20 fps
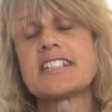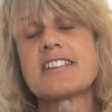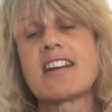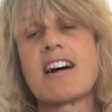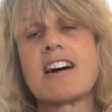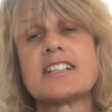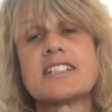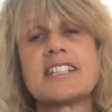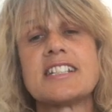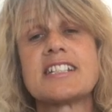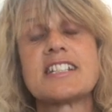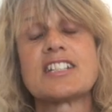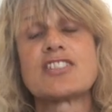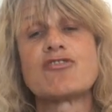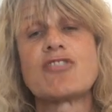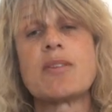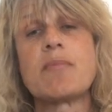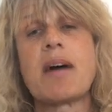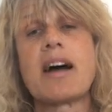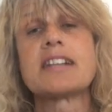Tarzan, it doesn't
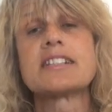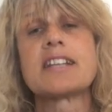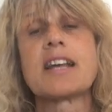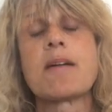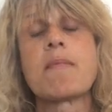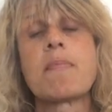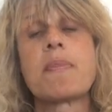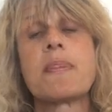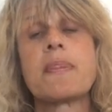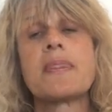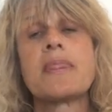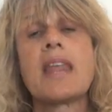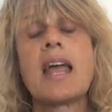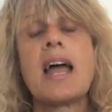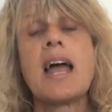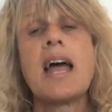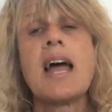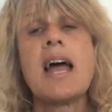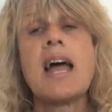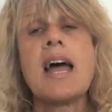really matter.
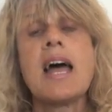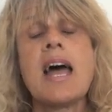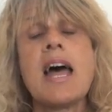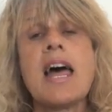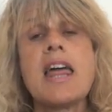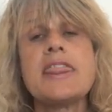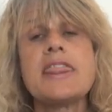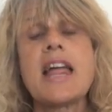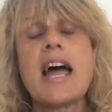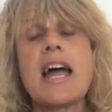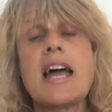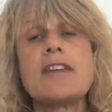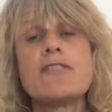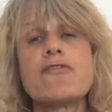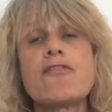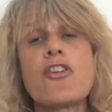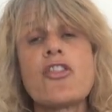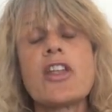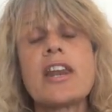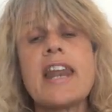Then
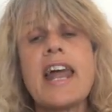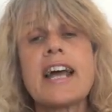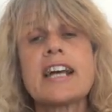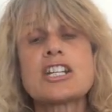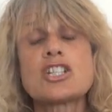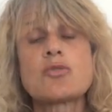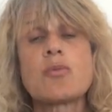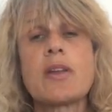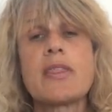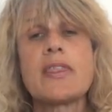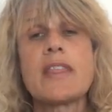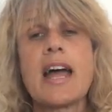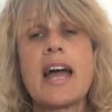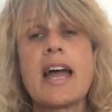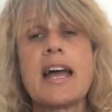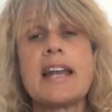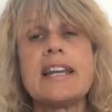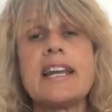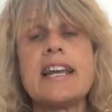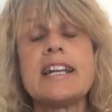for the next one then,